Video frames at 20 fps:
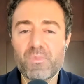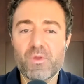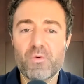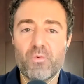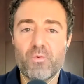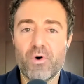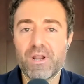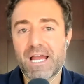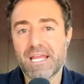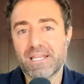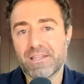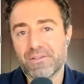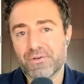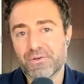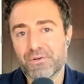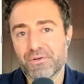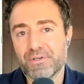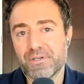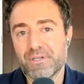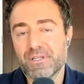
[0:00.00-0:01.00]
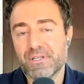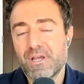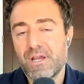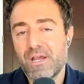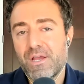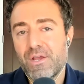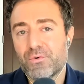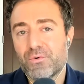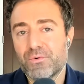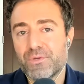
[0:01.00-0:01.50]
what I learned
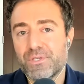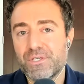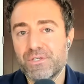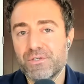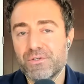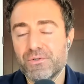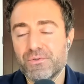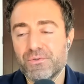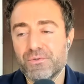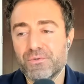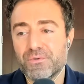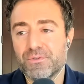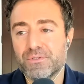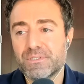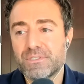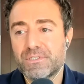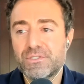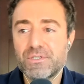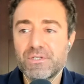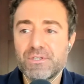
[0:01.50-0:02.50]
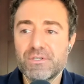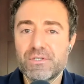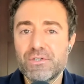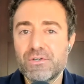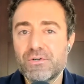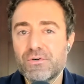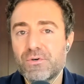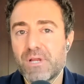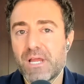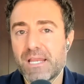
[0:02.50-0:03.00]
what you should
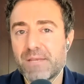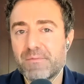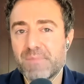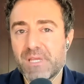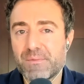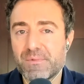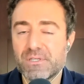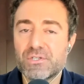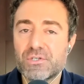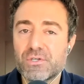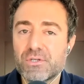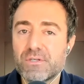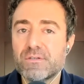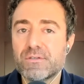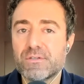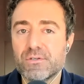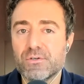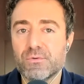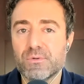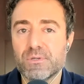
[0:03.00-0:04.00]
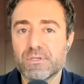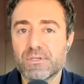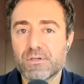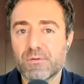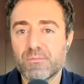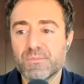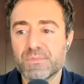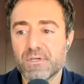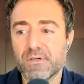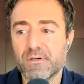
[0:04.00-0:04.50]
do and maybe shouldn't do in
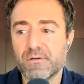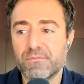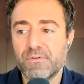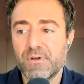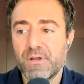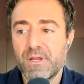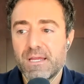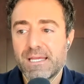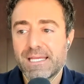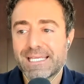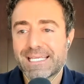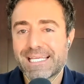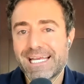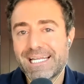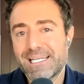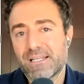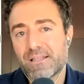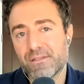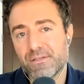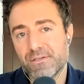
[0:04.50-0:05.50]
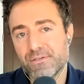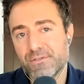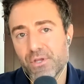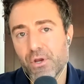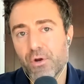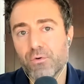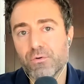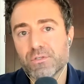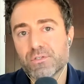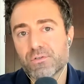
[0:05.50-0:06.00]
terms of getting the
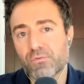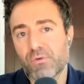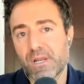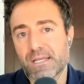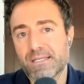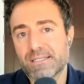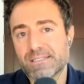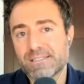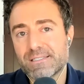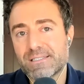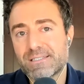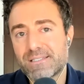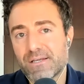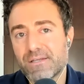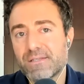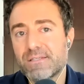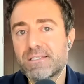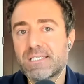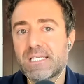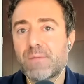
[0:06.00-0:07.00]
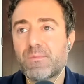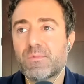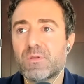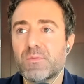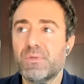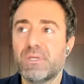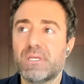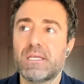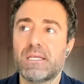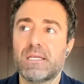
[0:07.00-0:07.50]
dose right. Because this does seem to
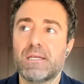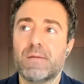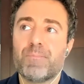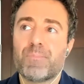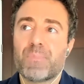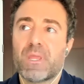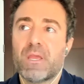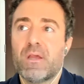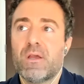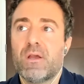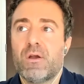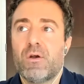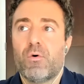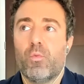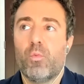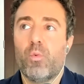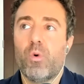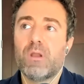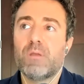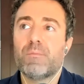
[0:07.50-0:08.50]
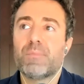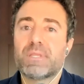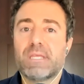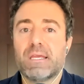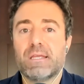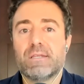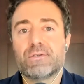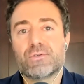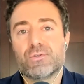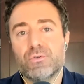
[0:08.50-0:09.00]
be one
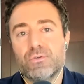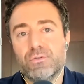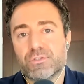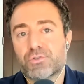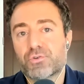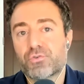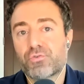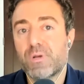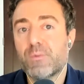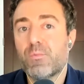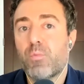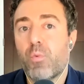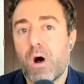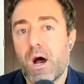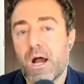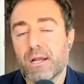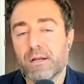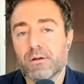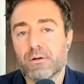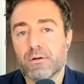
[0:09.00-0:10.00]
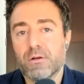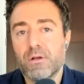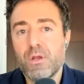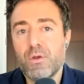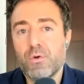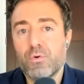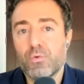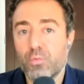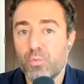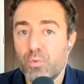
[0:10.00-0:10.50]
potential tripwire
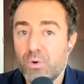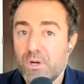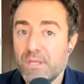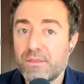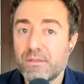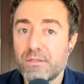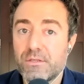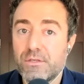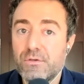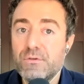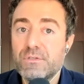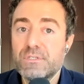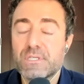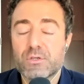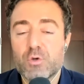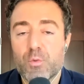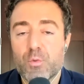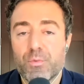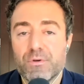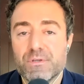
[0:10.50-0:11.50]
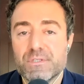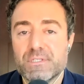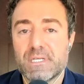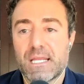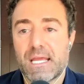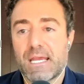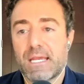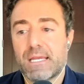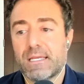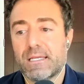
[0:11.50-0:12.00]
with using huperzine
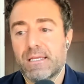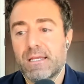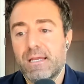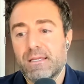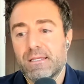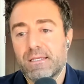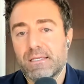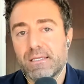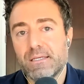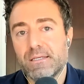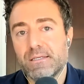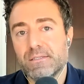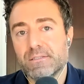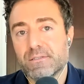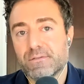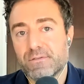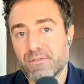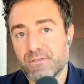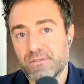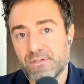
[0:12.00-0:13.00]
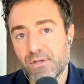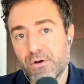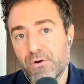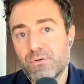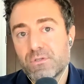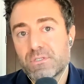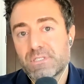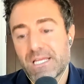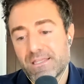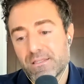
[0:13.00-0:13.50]
A is the
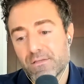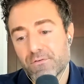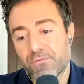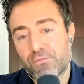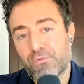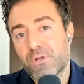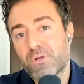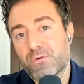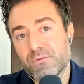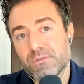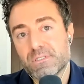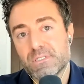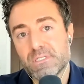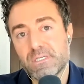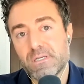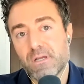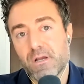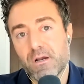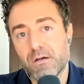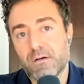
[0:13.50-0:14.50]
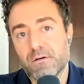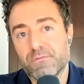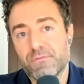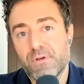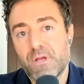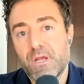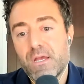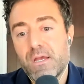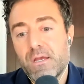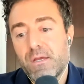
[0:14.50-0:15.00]
dose and the frequency of
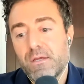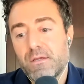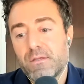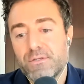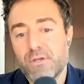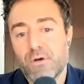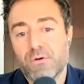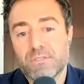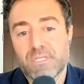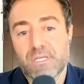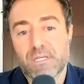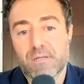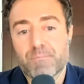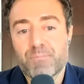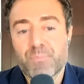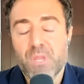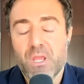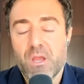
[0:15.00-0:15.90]
dosing.